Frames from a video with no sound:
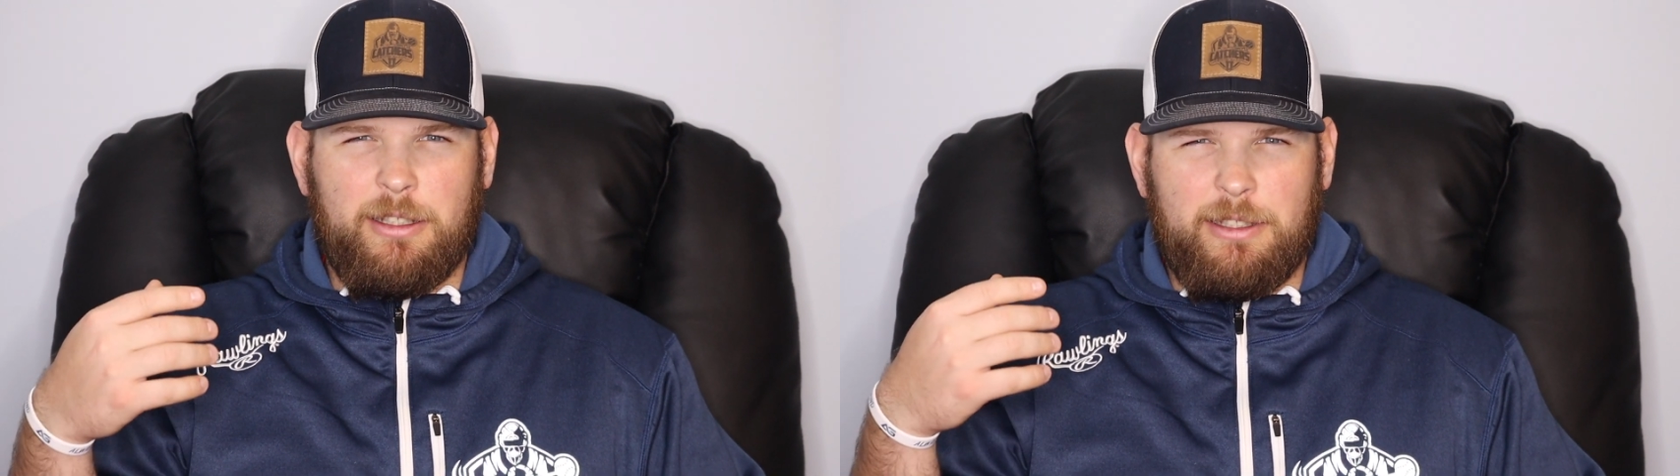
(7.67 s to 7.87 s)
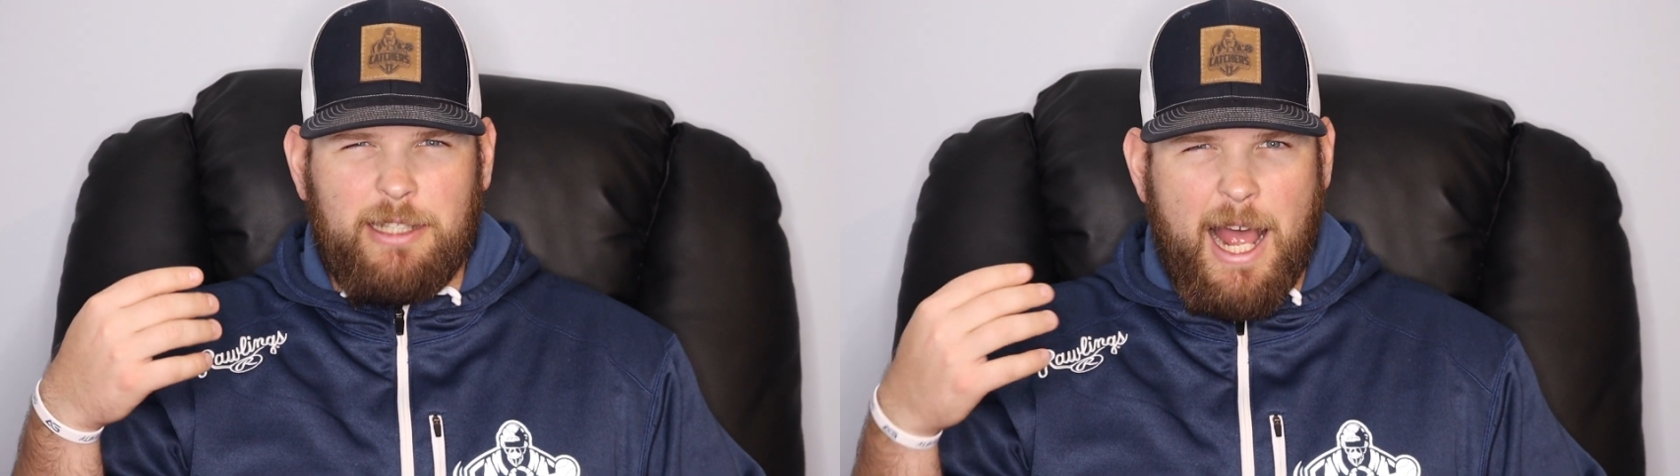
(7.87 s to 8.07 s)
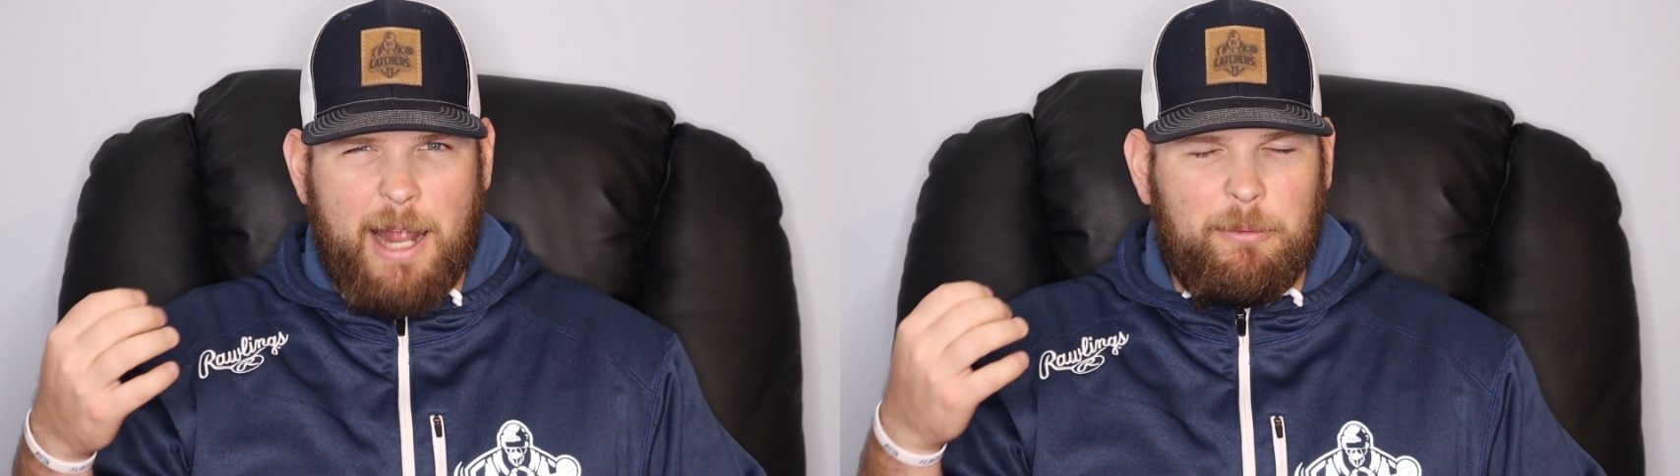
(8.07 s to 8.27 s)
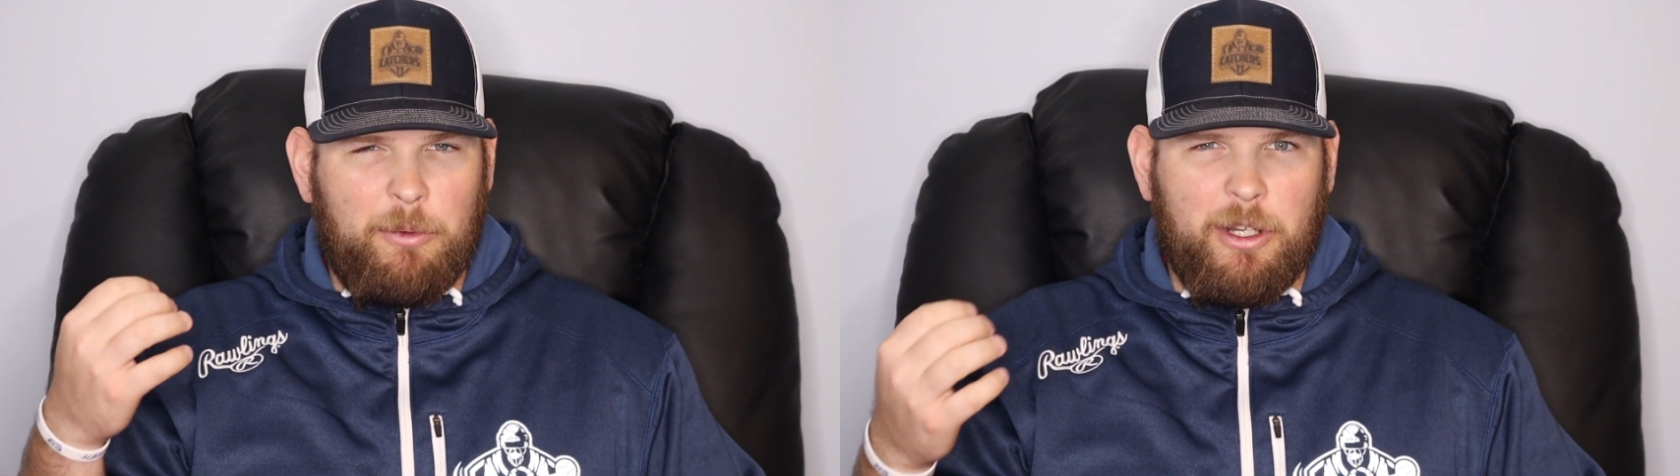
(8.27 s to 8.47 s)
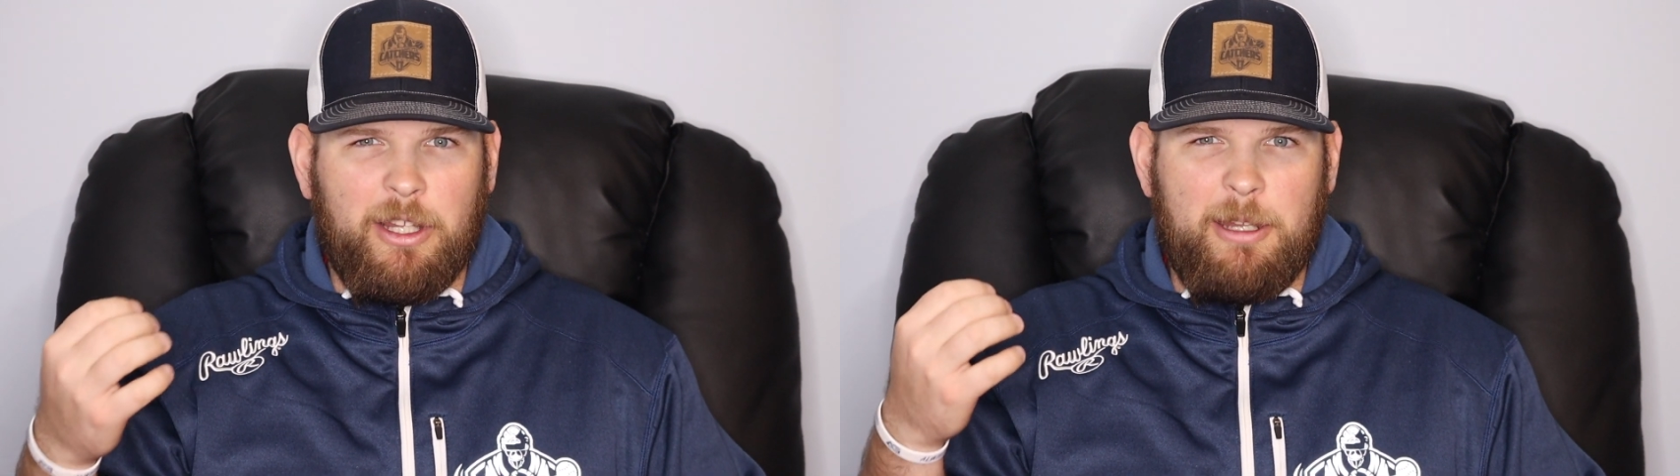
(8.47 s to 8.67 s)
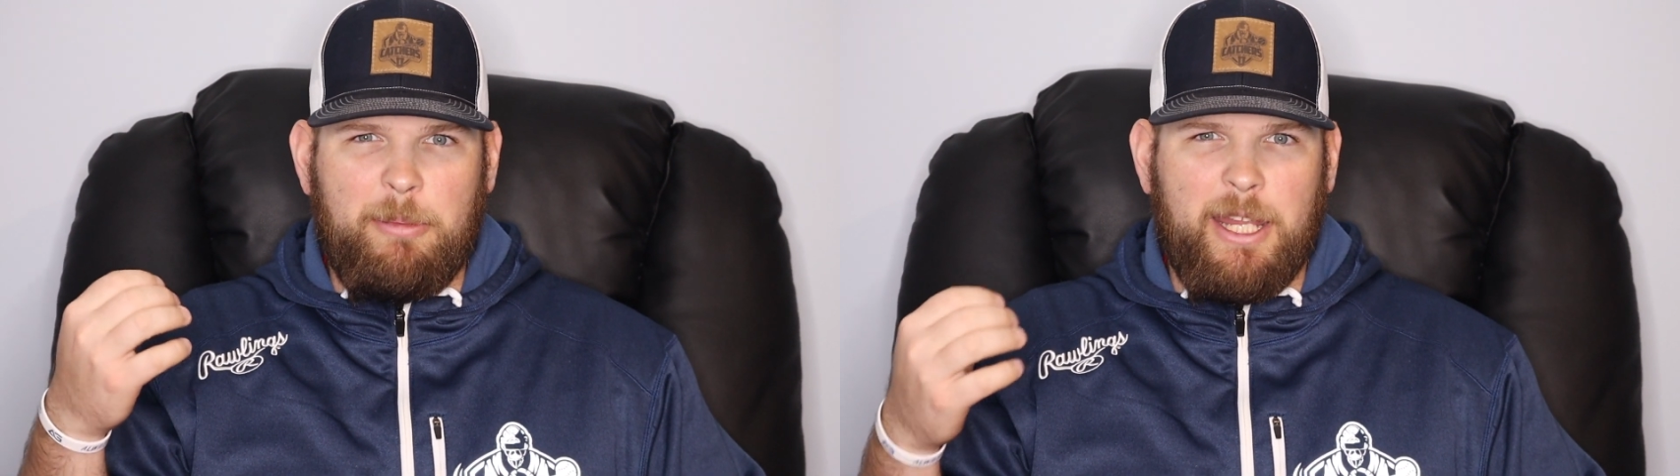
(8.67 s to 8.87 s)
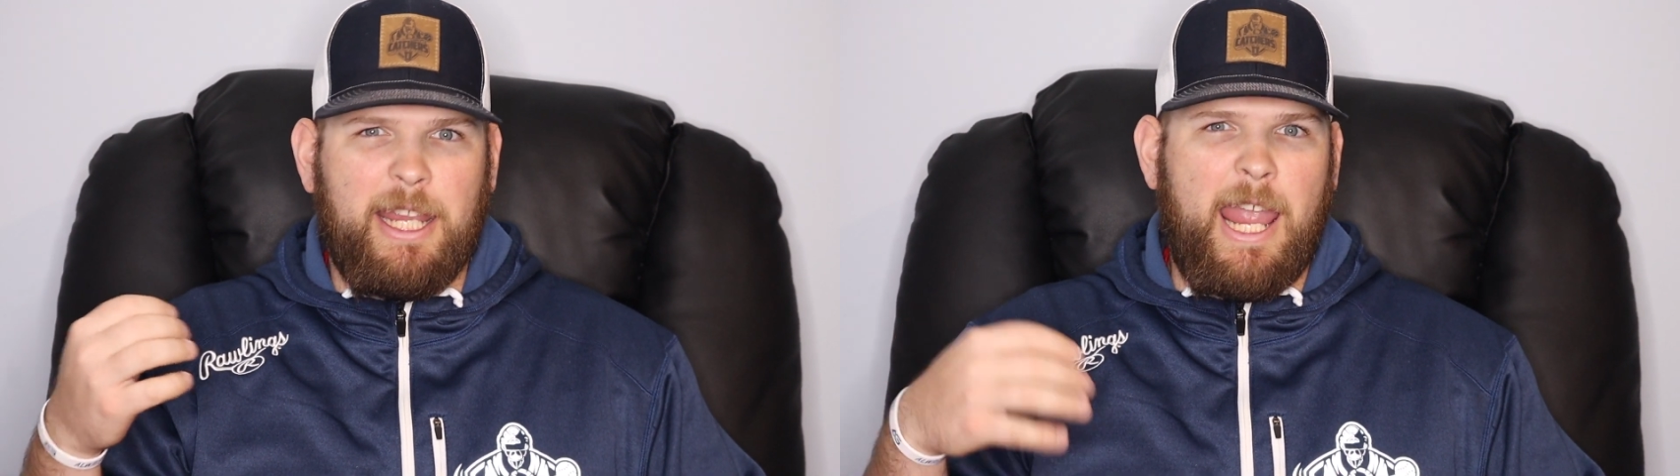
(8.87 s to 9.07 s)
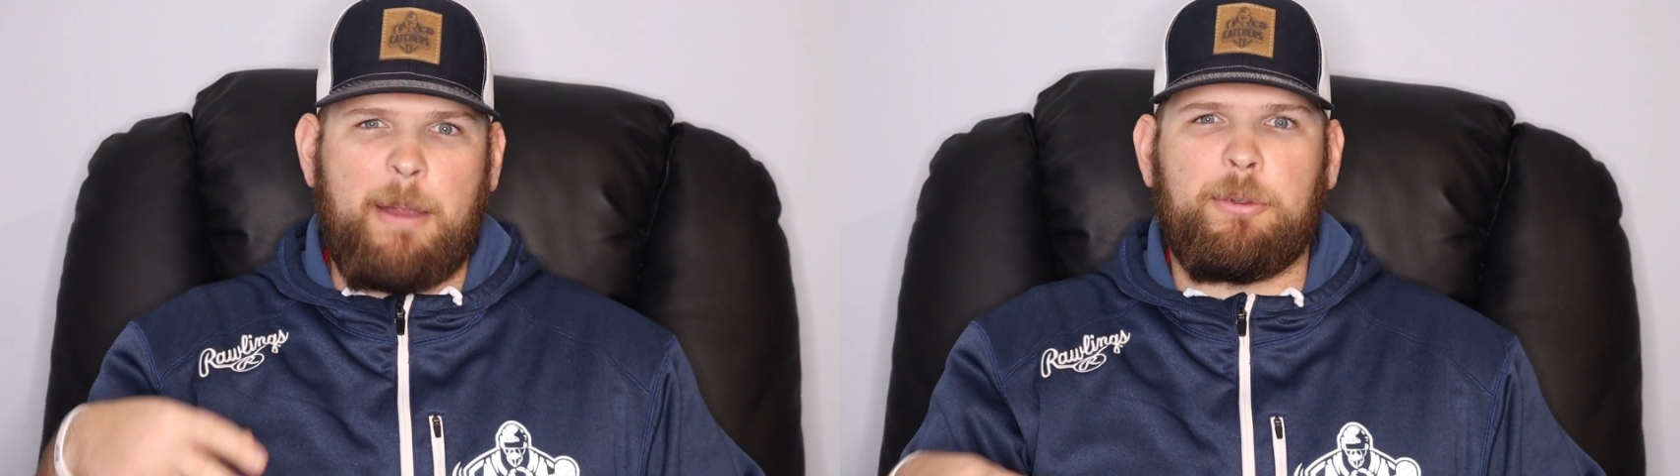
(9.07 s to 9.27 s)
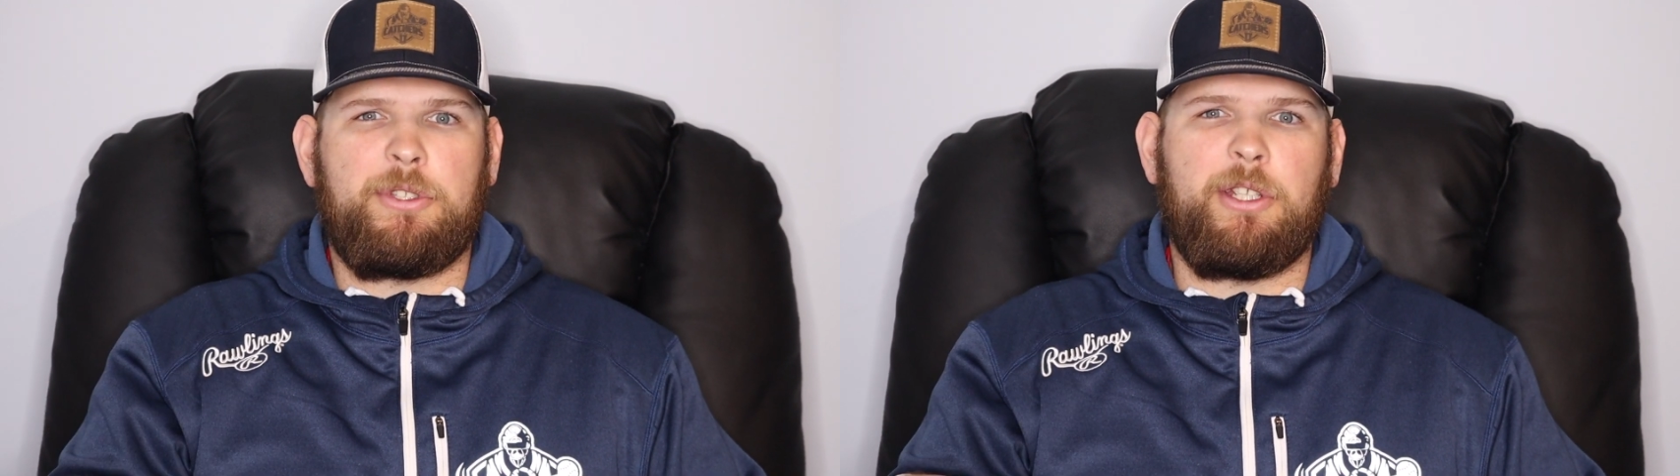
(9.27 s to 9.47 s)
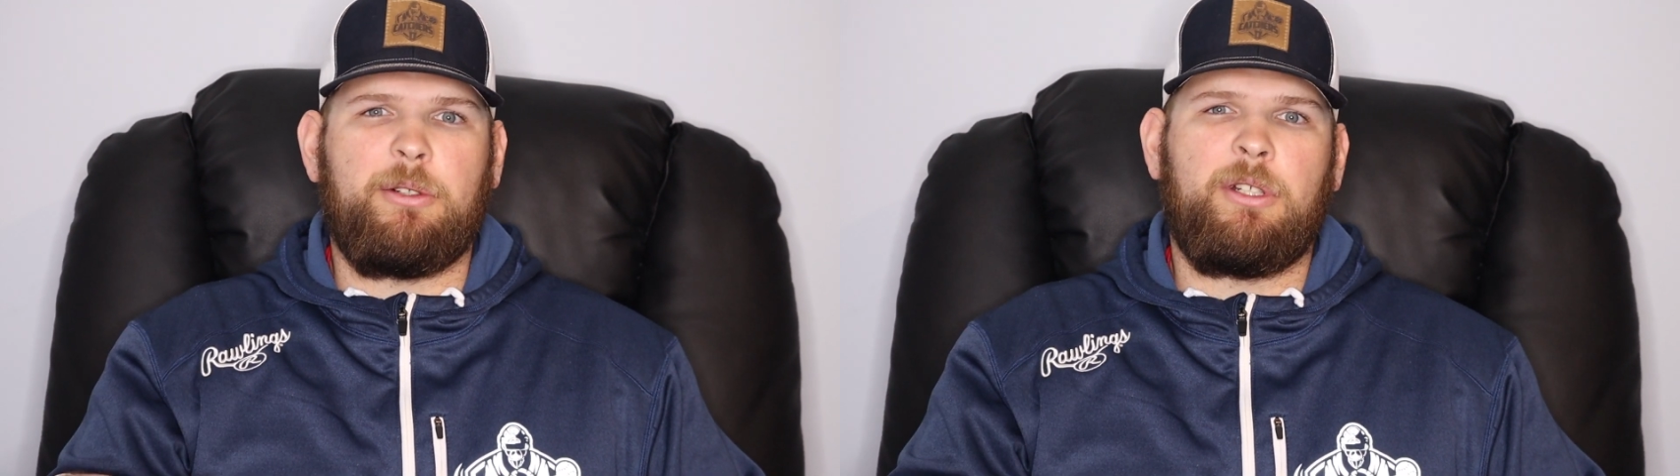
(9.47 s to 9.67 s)
not really being able
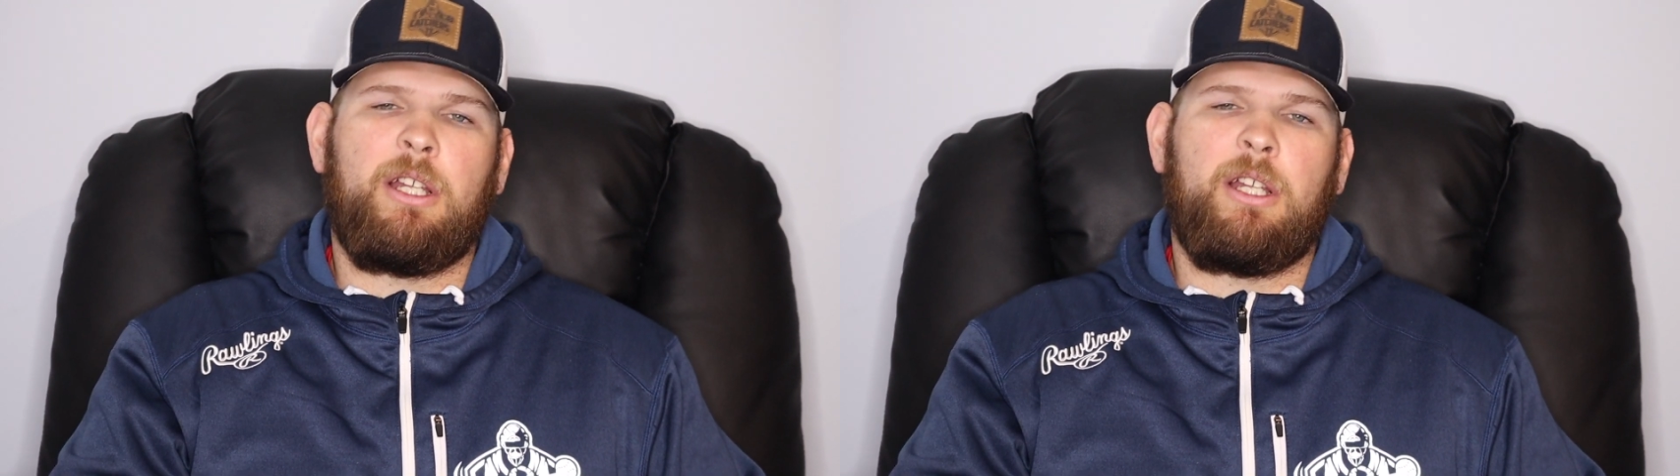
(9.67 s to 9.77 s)
to?